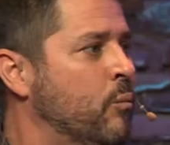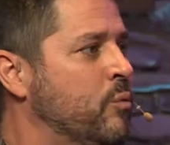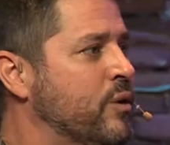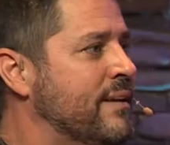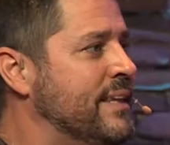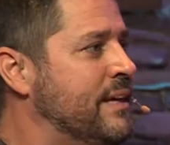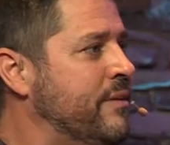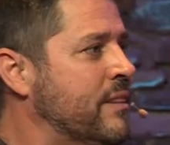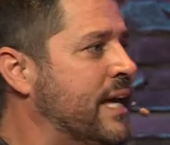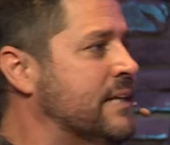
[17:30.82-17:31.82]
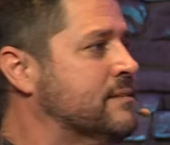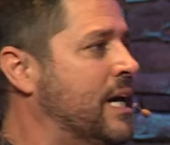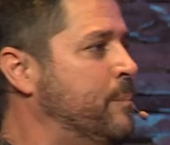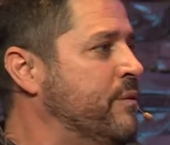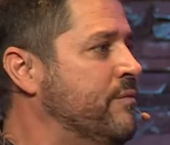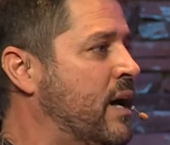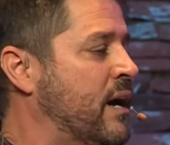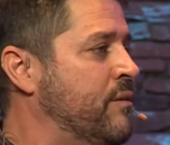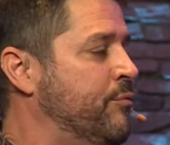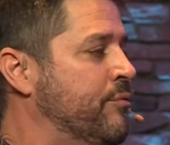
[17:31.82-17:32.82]
When we're living that type of
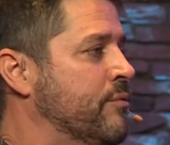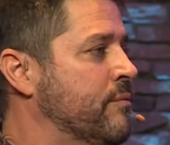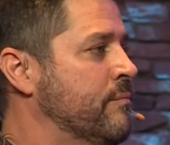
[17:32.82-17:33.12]
life,